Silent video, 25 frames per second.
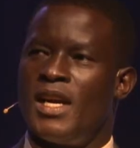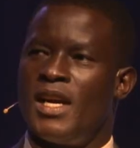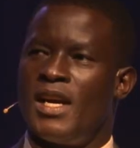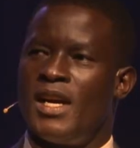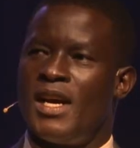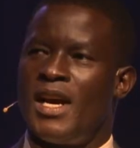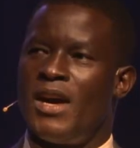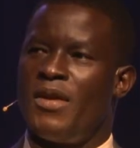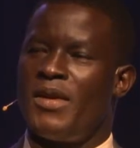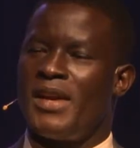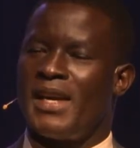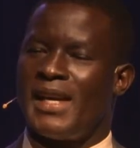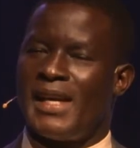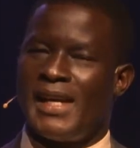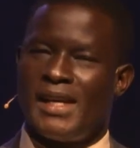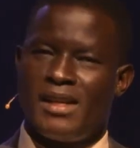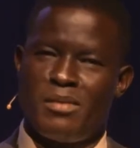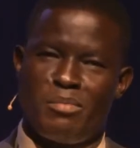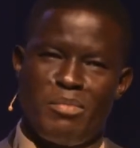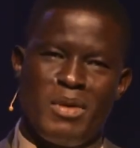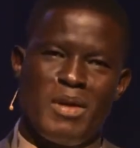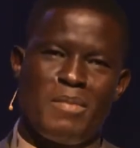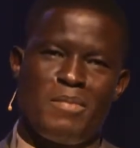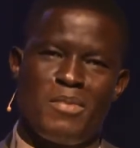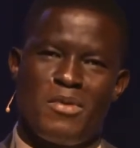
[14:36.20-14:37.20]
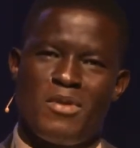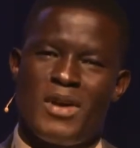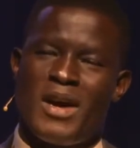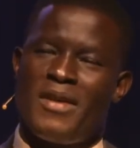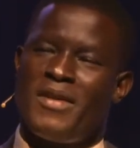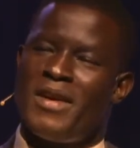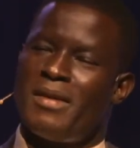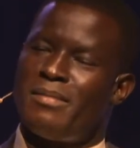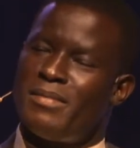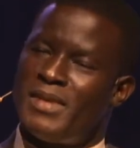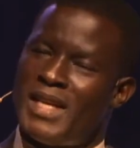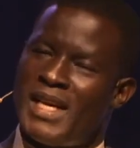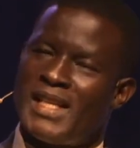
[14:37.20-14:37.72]
how he killed people, how he
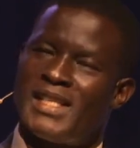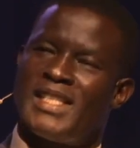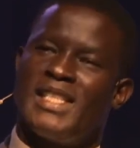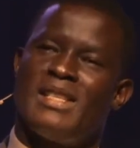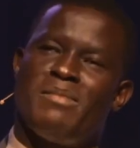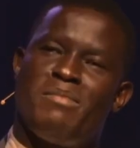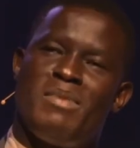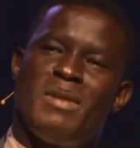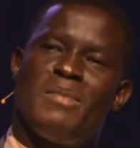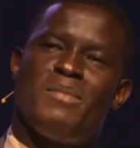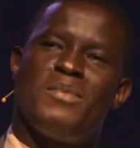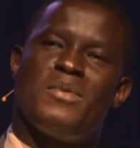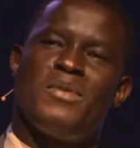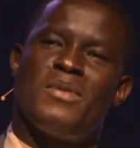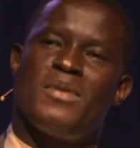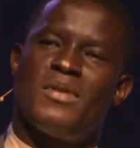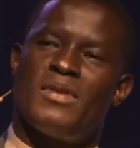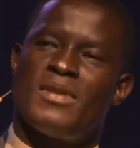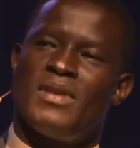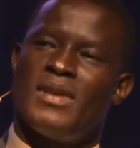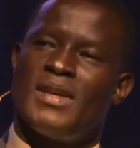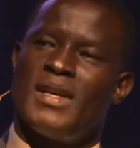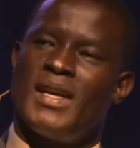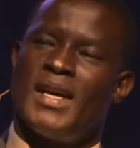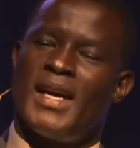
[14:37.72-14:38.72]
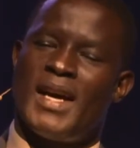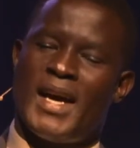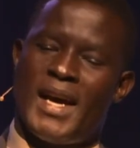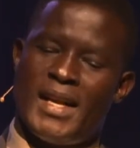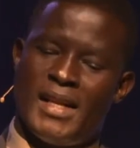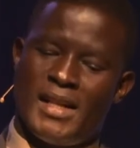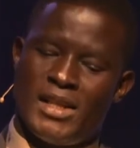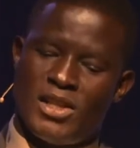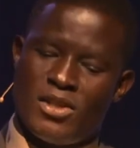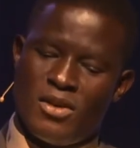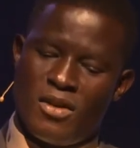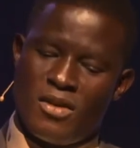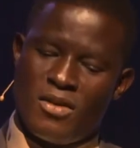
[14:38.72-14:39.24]
abducted people. And
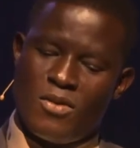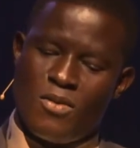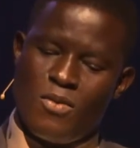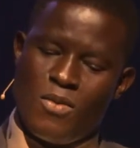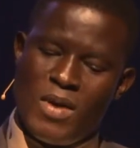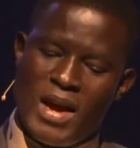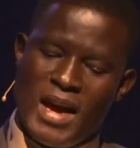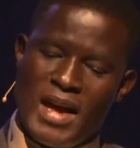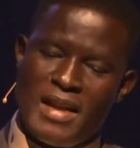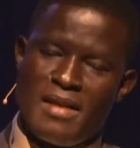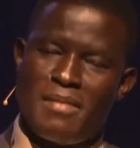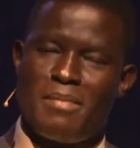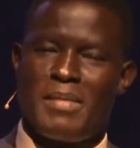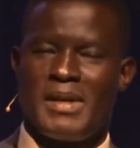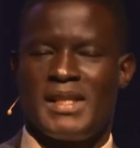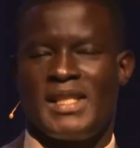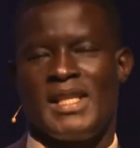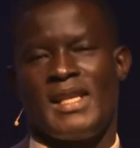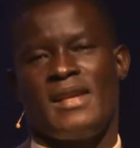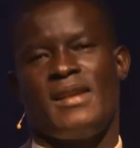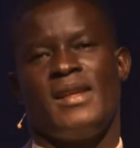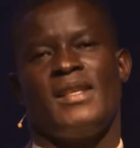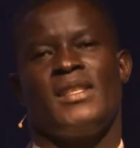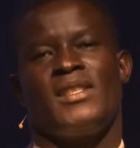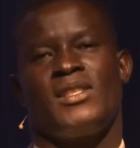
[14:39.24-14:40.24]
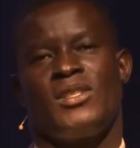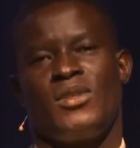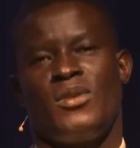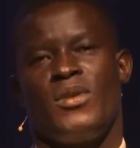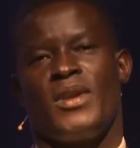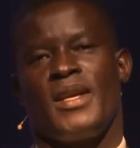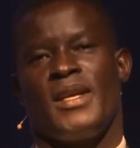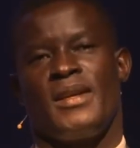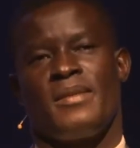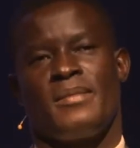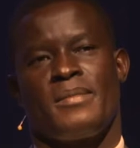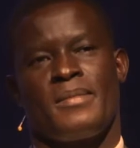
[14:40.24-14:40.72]
he told one particular story.